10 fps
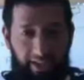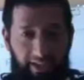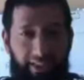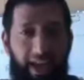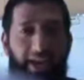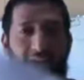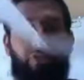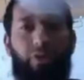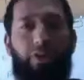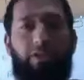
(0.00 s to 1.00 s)
that
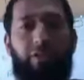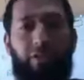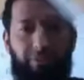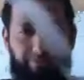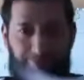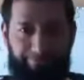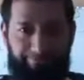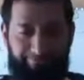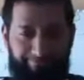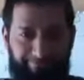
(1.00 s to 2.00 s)
has your insert.
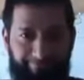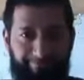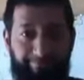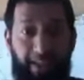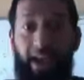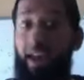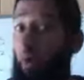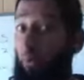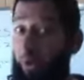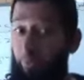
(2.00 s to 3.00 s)
And
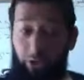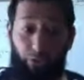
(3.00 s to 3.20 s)
how did we do